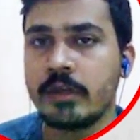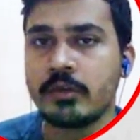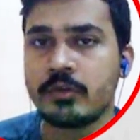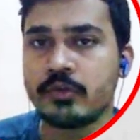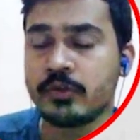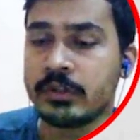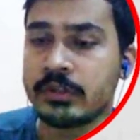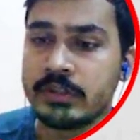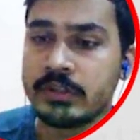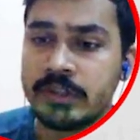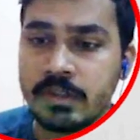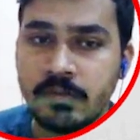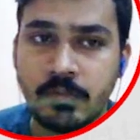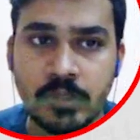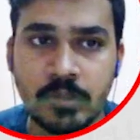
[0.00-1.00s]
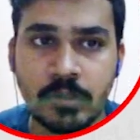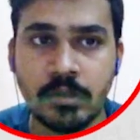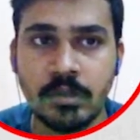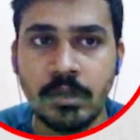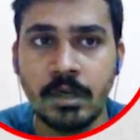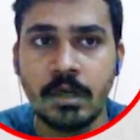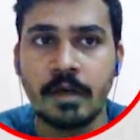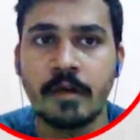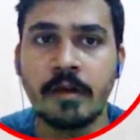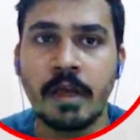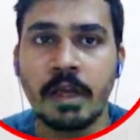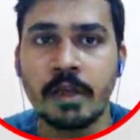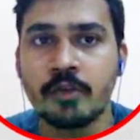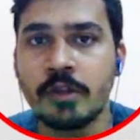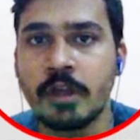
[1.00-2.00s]
So this is the method that
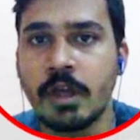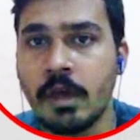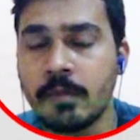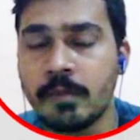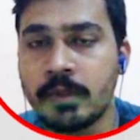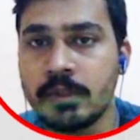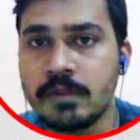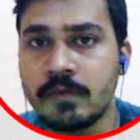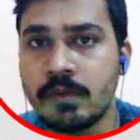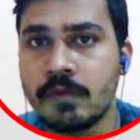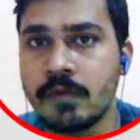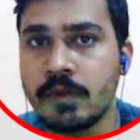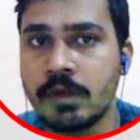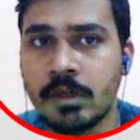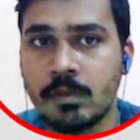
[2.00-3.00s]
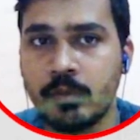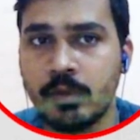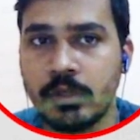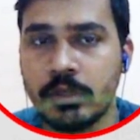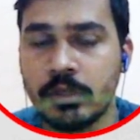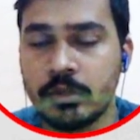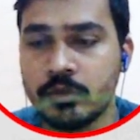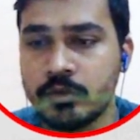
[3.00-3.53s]
actually happens when we are communicating.